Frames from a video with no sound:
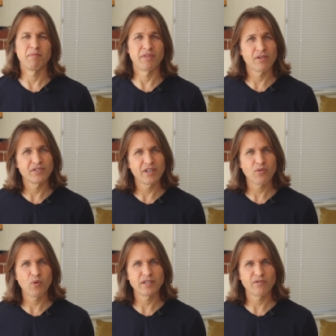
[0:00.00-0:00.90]
But there are
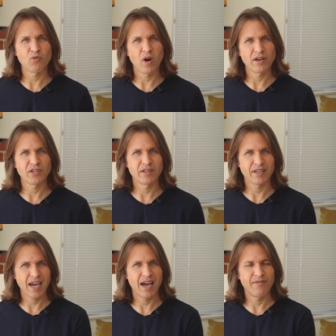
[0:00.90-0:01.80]
different ways of washing the
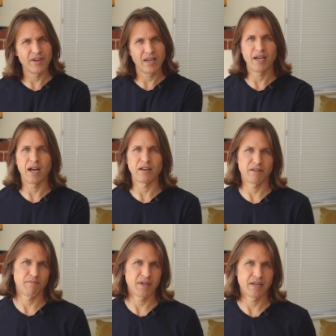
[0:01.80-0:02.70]
caffeine out of
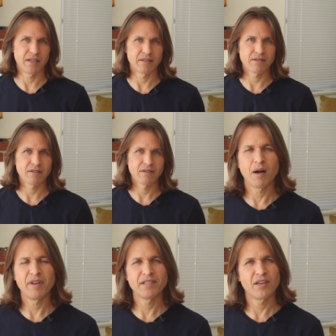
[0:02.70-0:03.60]
the beans.
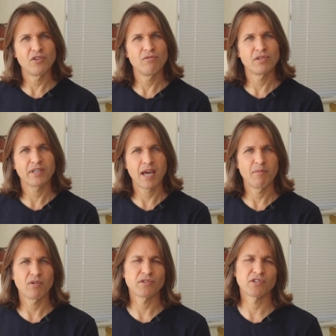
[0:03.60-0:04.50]
Companies that use
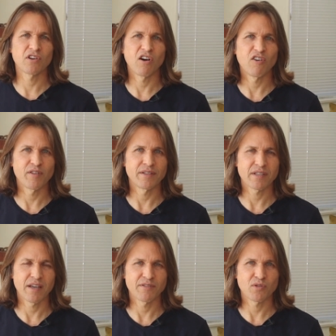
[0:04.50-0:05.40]
chemical
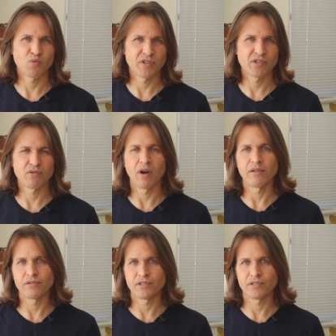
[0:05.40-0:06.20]
solvents have switched to other